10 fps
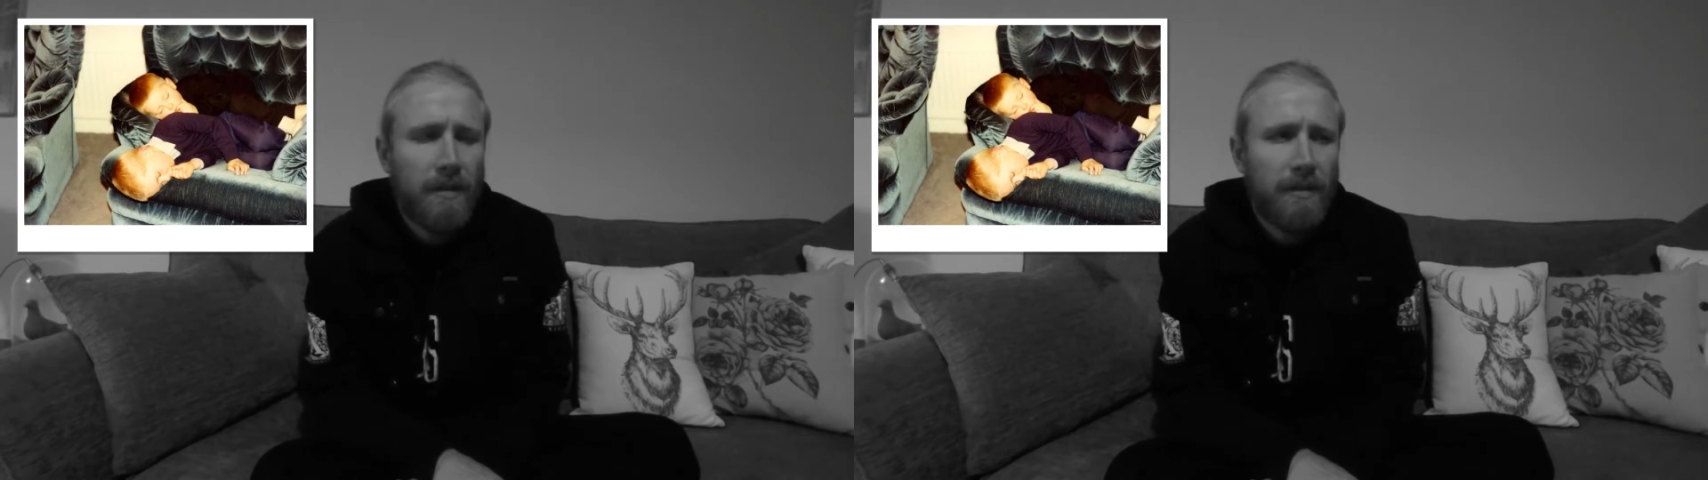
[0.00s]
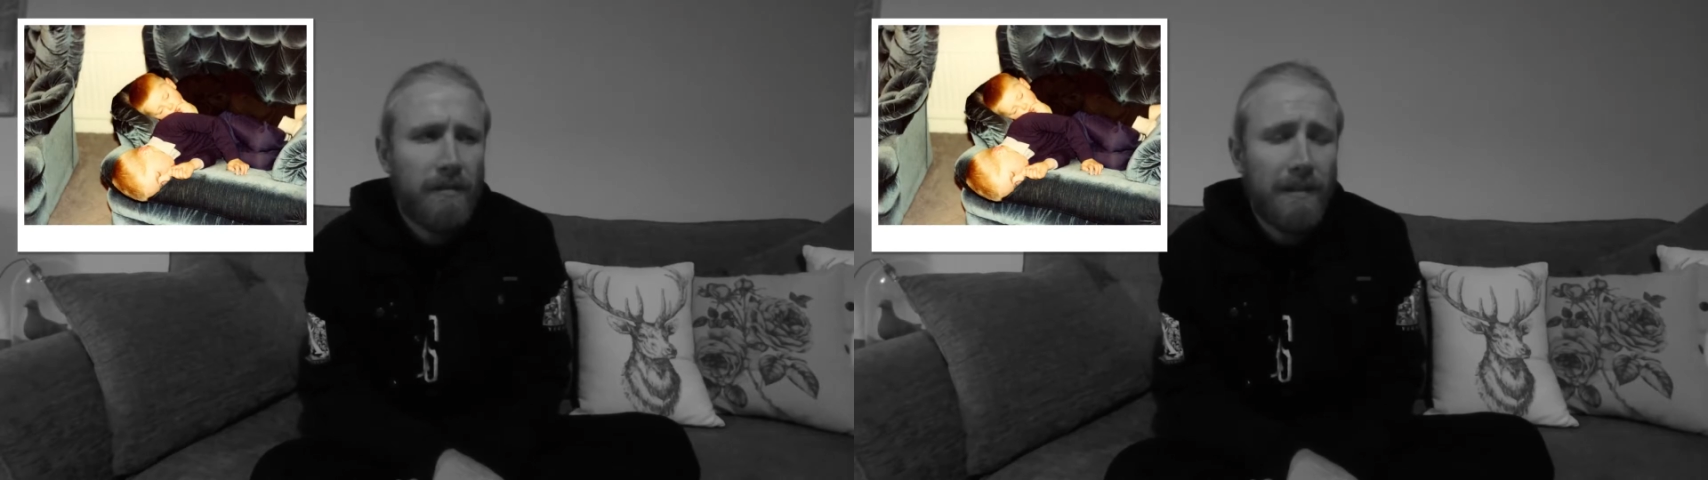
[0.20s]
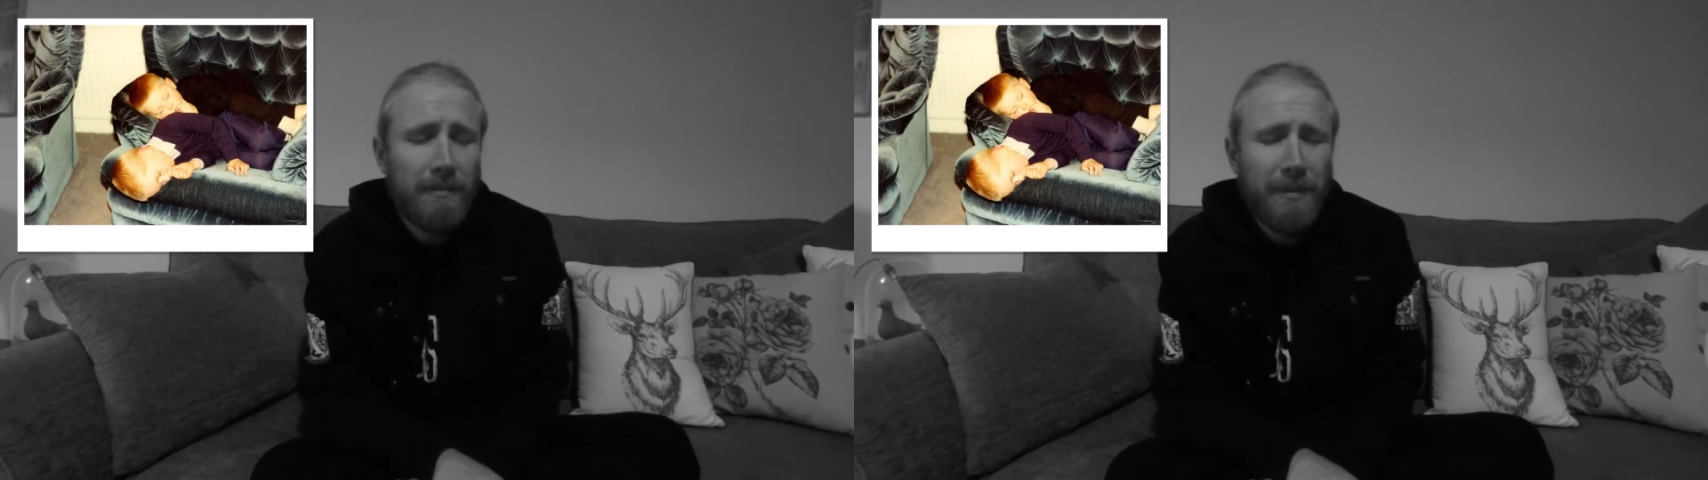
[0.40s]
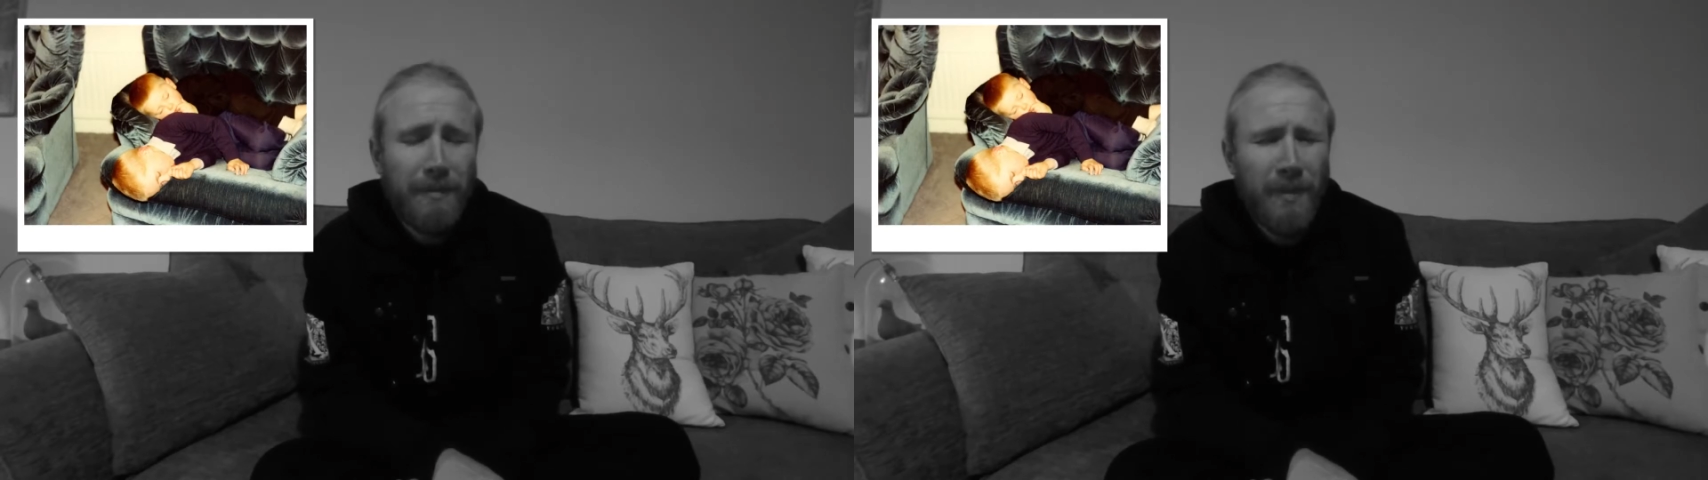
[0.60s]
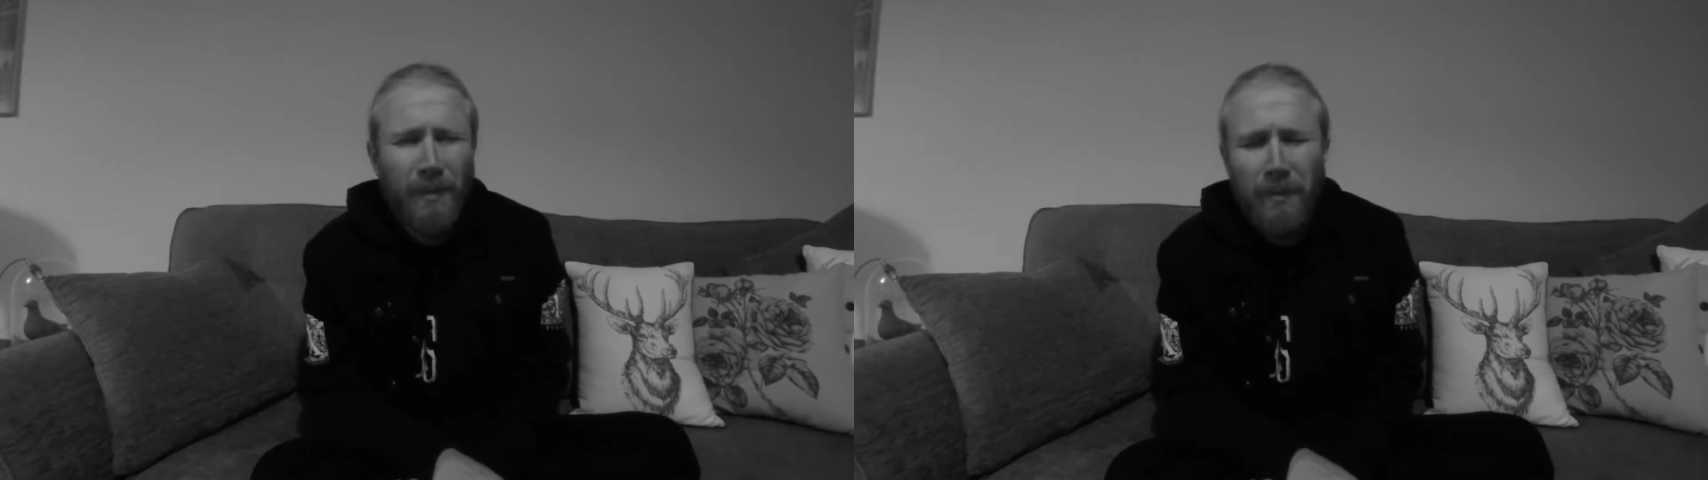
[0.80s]
In fact,
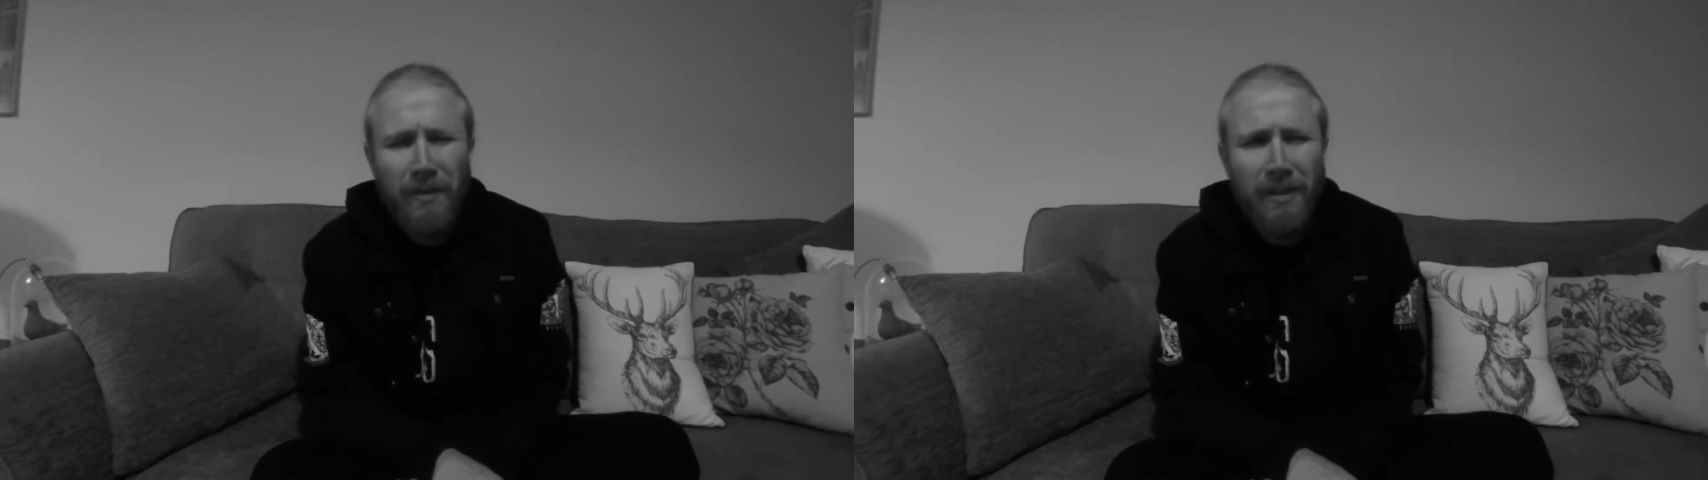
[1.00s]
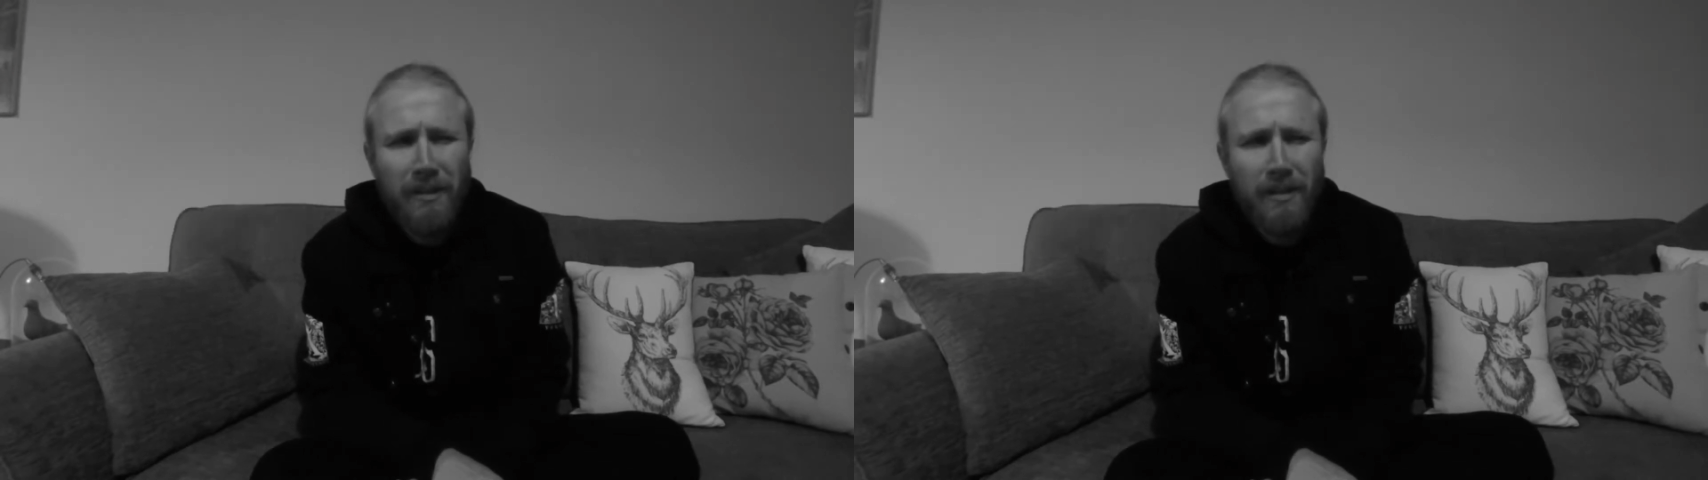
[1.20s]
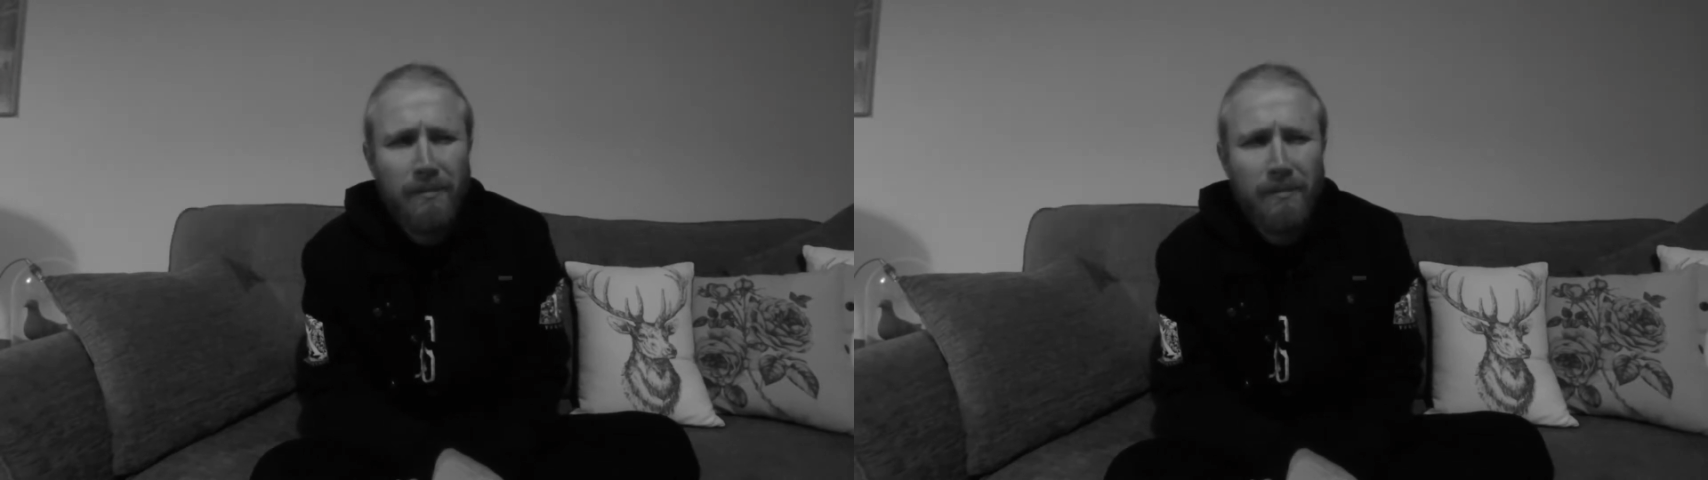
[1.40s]
when we were younger,